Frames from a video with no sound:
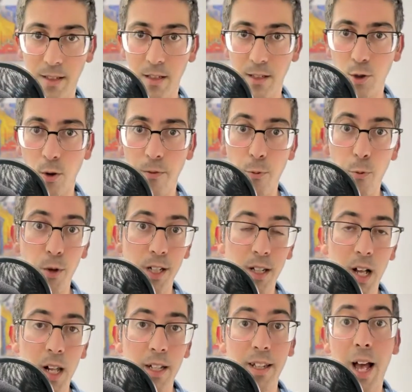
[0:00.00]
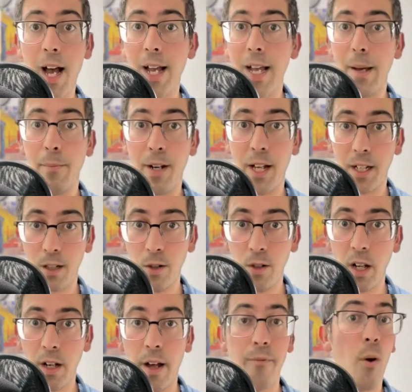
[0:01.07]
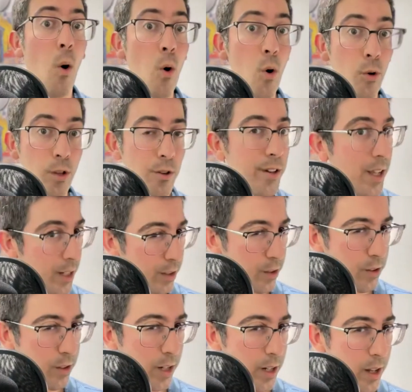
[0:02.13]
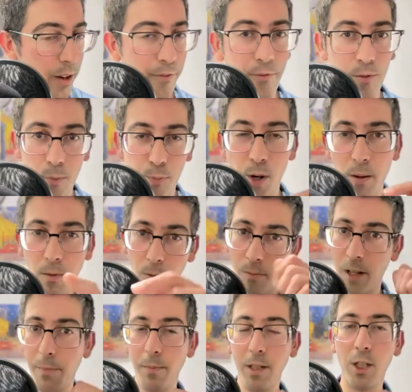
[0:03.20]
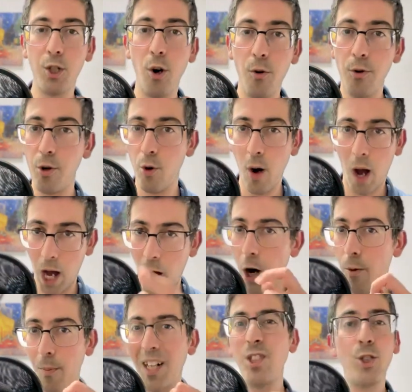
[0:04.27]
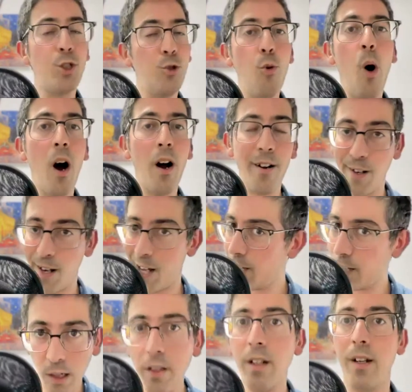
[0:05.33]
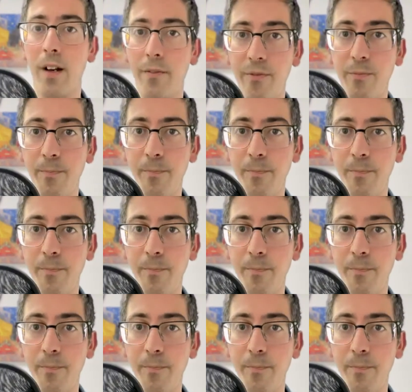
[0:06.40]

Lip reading: So if we tell it, I am not good enough, oh, you're not good enough, no problem. Let me show you how much you are not good enough.